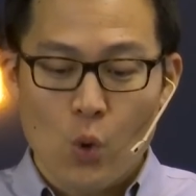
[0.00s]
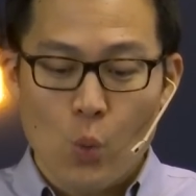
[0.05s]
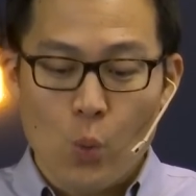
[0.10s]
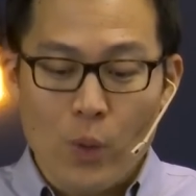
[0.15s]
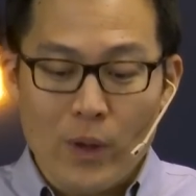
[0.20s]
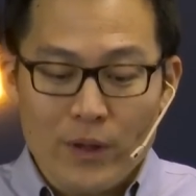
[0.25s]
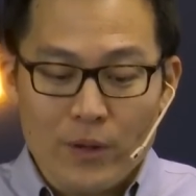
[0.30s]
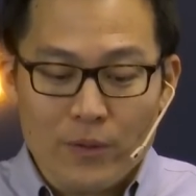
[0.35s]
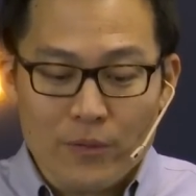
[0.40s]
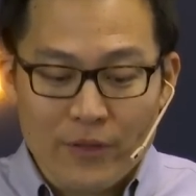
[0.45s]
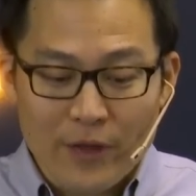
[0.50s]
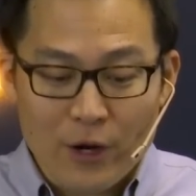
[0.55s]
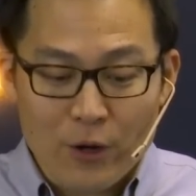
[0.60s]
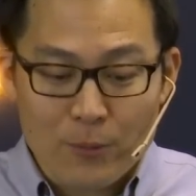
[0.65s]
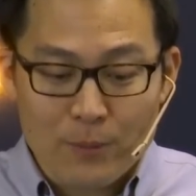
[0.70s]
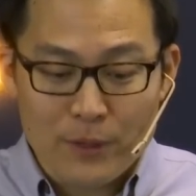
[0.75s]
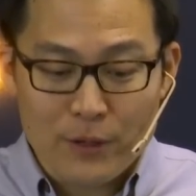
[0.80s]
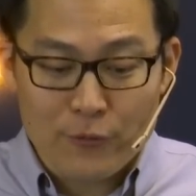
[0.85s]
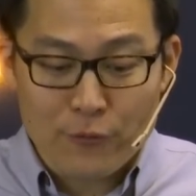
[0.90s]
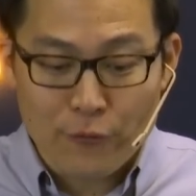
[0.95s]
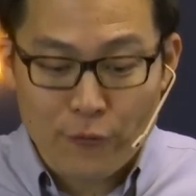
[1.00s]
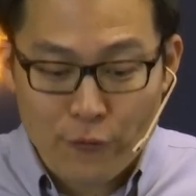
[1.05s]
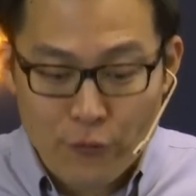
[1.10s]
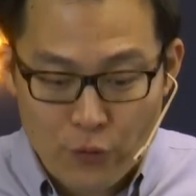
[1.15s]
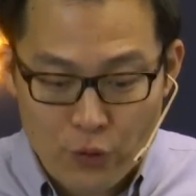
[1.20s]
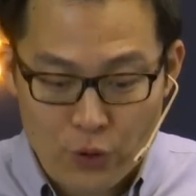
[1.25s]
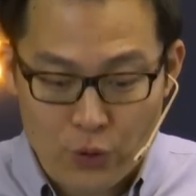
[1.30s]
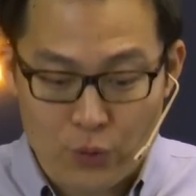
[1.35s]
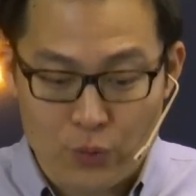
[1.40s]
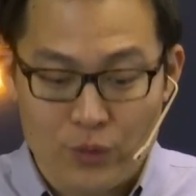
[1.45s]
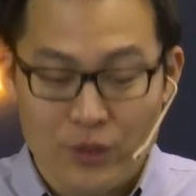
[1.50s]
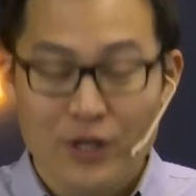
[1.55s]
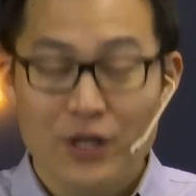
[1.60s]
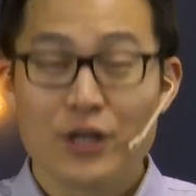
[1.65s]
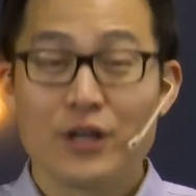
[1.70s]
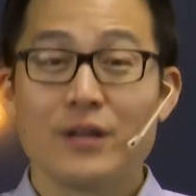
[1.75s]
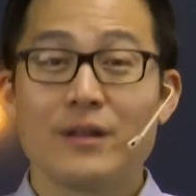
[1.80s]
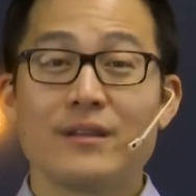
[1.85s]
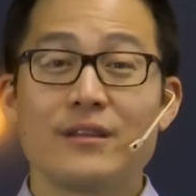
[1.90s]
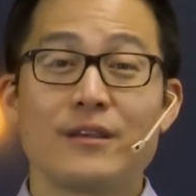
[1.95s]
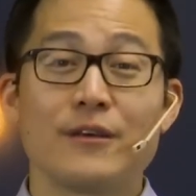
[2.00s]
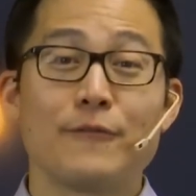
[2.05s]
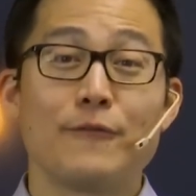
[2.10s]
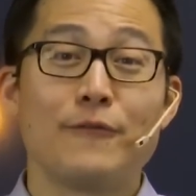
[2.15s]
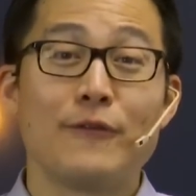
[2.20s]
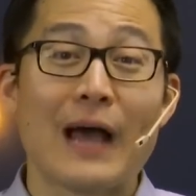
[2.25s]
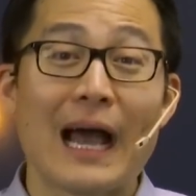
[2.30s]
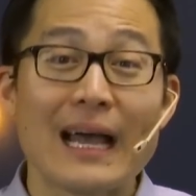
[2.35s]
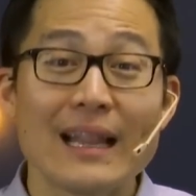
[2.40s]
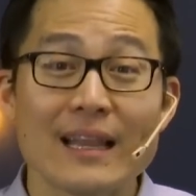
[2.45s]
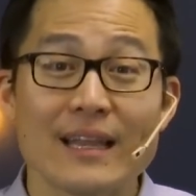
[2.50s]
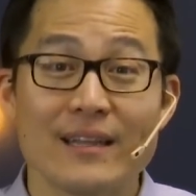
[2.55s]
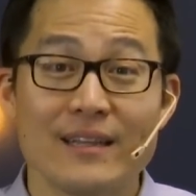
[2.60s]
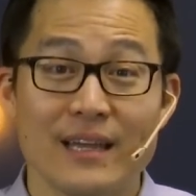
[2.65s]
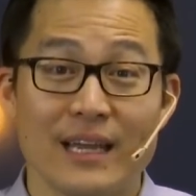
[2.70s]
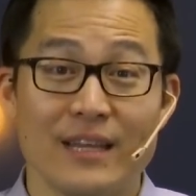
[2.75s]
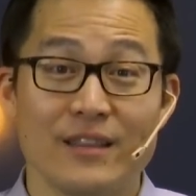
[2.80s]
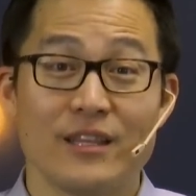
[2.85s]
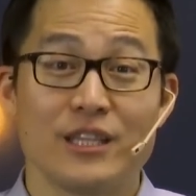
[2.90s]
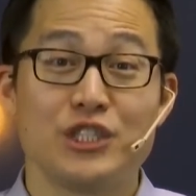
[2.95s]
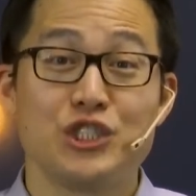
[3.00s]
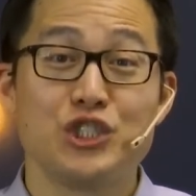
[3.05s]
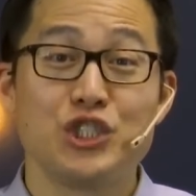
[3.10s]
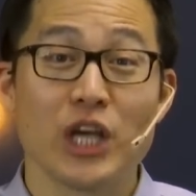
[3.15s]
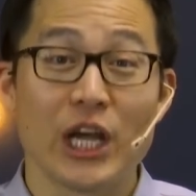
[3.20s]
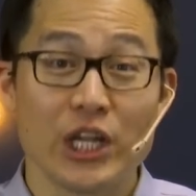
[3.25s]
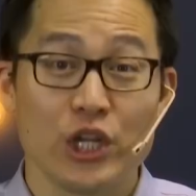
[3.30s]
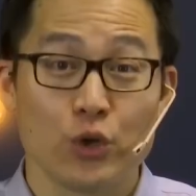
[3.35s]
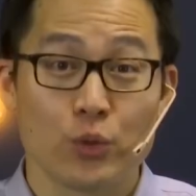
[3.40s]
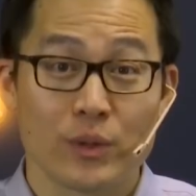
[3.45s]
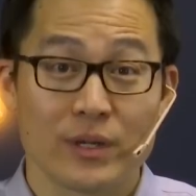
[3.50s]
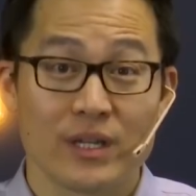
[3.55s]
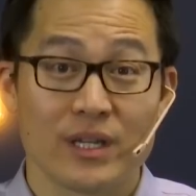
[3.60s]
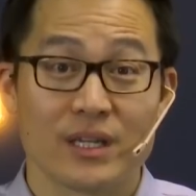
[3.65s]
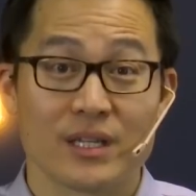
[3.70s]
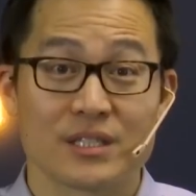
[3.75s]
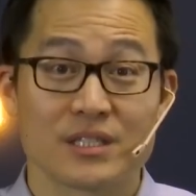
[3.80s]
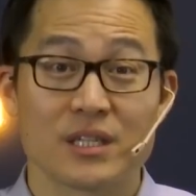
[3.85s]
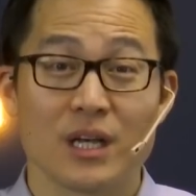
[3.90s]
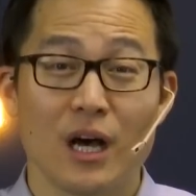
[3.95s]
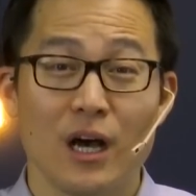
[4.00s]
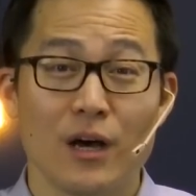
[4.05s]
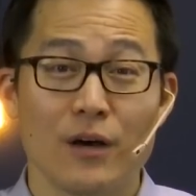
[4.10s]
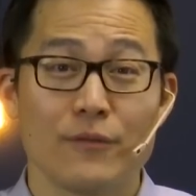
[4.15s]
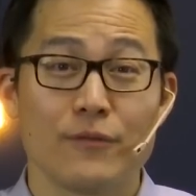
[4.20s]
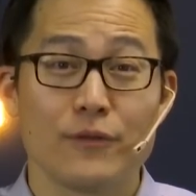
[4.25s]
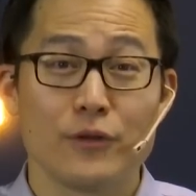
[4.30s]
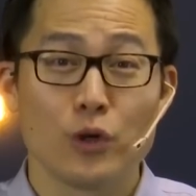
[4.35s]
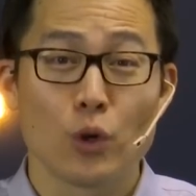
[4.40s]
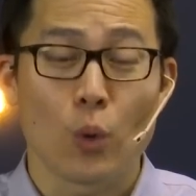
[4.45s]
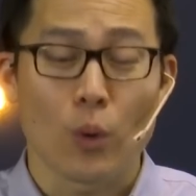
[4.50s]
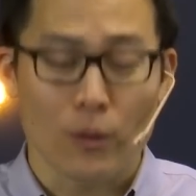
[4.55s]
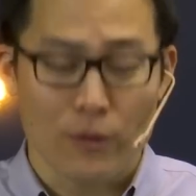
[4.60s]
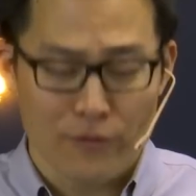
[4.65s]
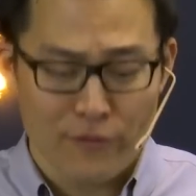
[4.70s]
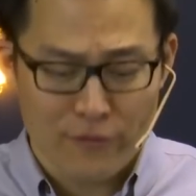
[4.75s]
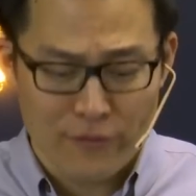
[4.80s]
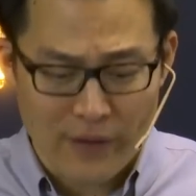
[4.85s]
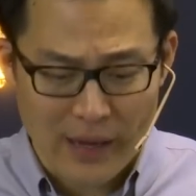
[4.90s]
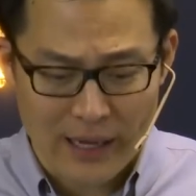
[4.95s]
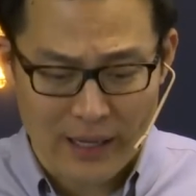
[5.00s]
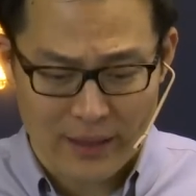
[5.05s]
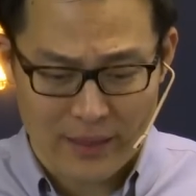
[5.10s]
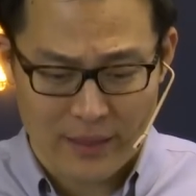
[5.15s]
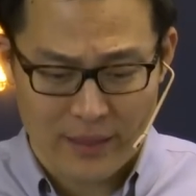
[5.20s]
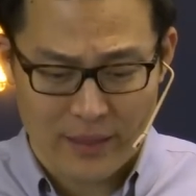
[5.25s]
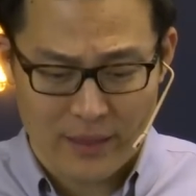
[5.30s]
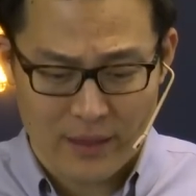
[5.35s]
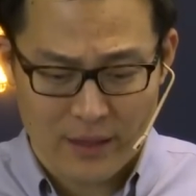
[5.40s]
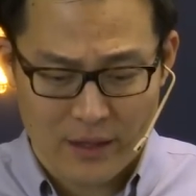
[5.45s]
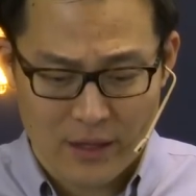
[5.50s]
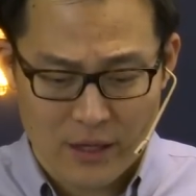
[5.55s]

will there be fruit to validate the genuineness of your faith?